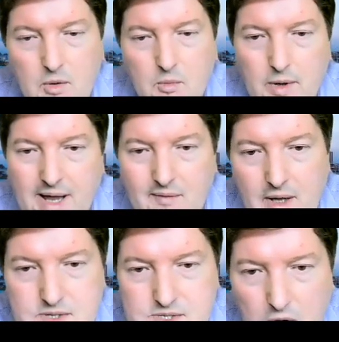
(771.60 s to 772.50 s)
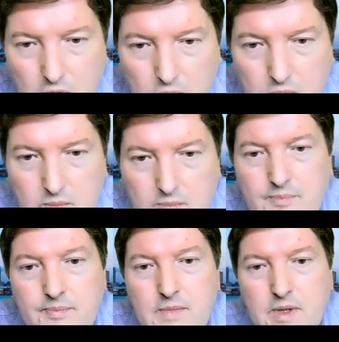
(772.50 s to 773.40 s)
whatever. So
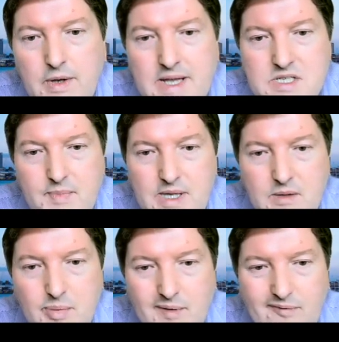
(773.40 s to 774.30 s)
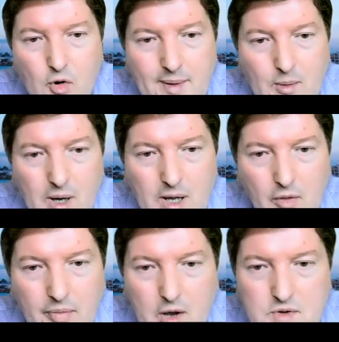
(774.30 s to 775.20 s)
you need to be performing well
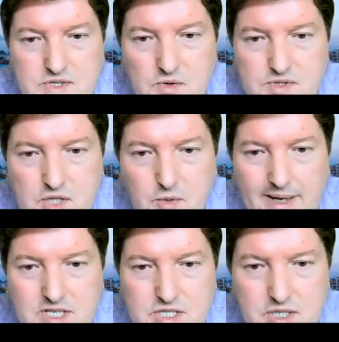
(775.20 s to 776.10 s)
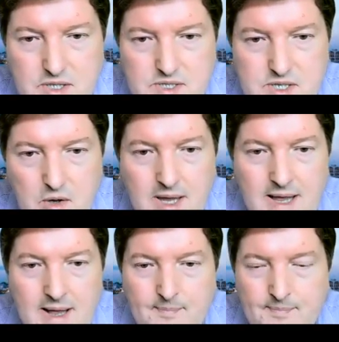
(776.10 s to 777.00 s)
on those sorts of questions. So
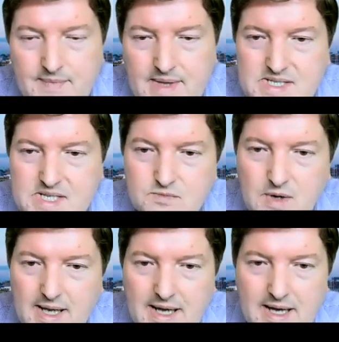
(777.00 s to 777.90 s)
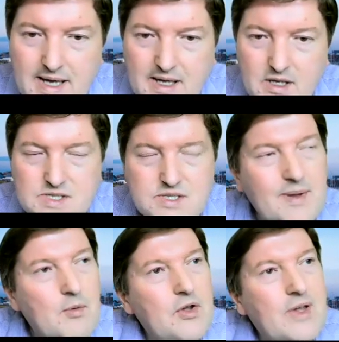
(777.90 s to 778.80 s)
this is really, because
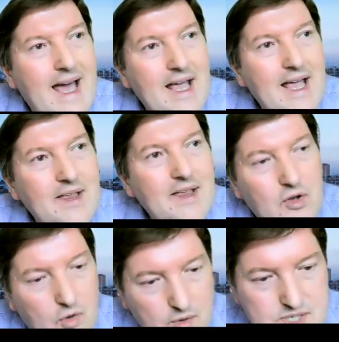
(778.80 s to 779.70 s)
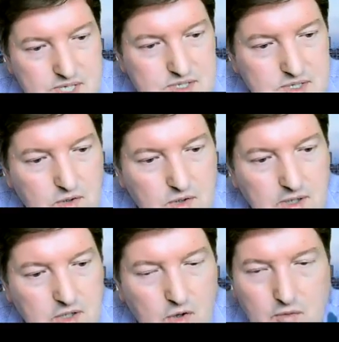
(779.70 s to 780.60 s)
what you can do, of course, is you
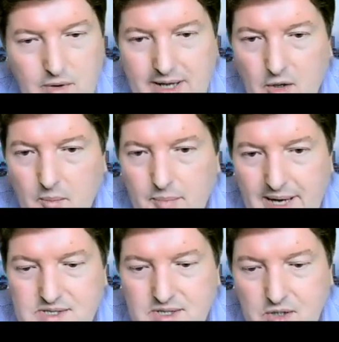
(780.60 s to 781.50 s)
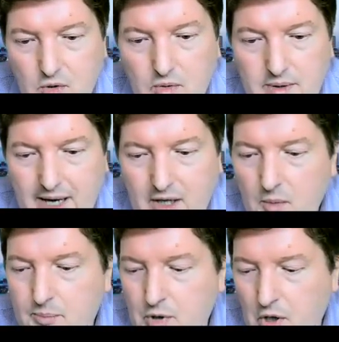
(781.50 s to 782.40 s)
can do a really good practical, get a
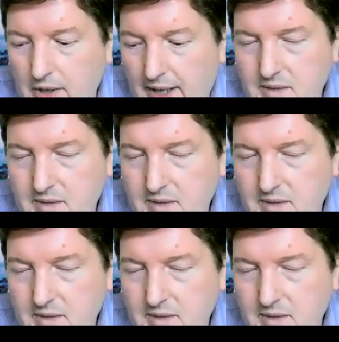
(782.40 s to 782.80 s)
good product,